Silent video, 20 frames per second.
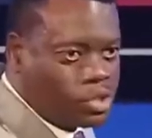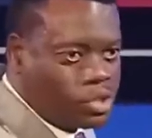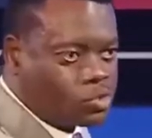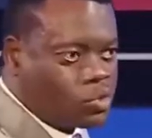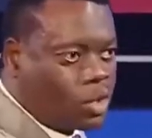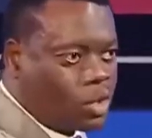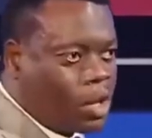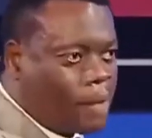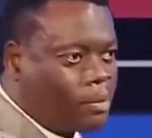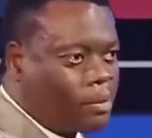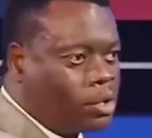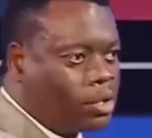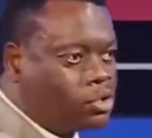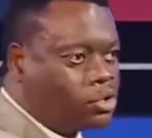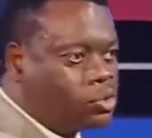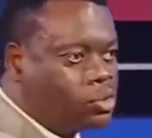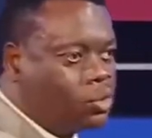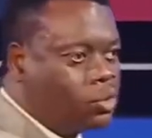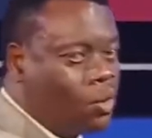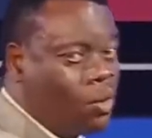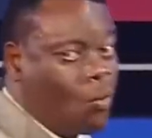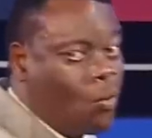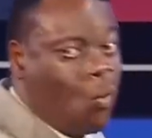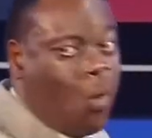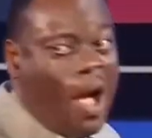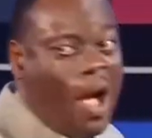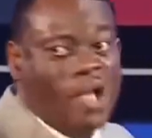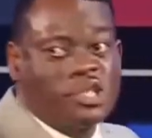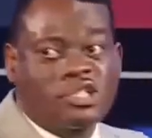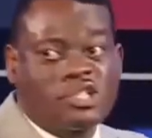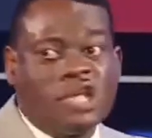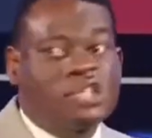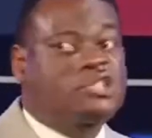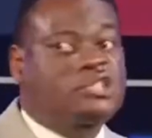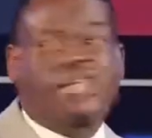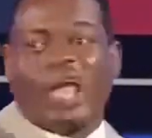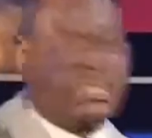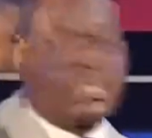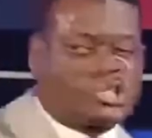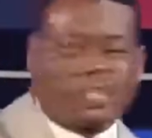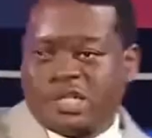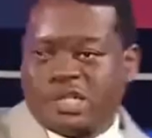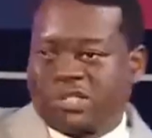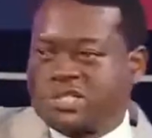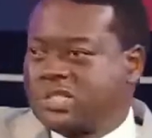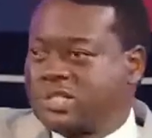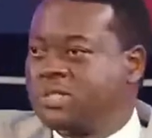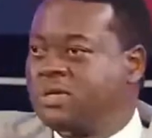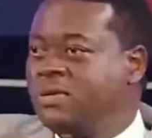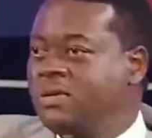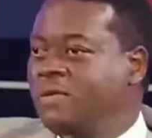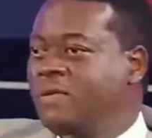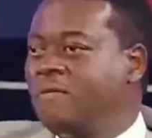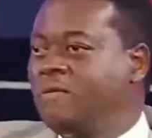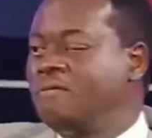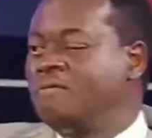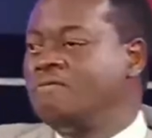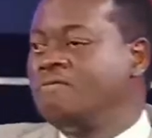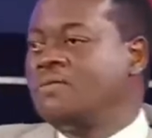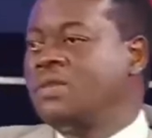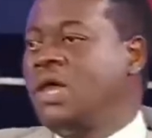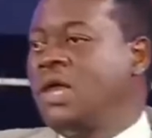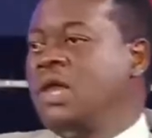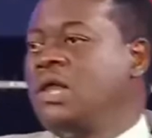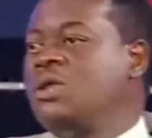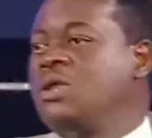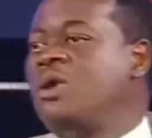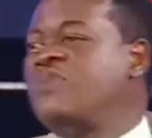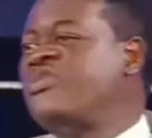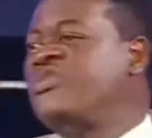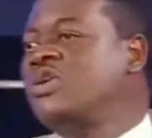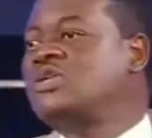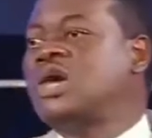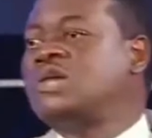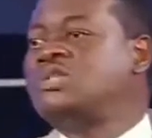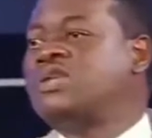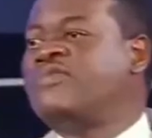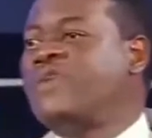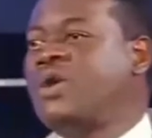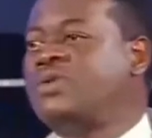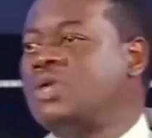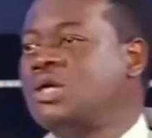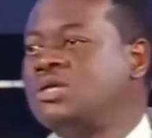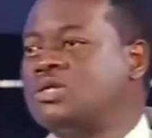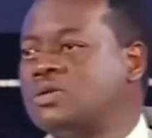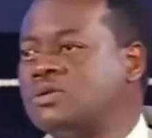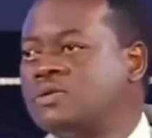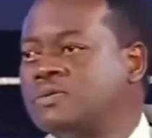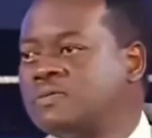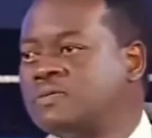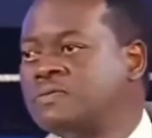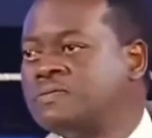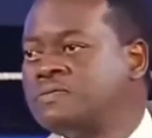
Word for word: This is what I'm going to do. Once he says it, then your faith has a foundation.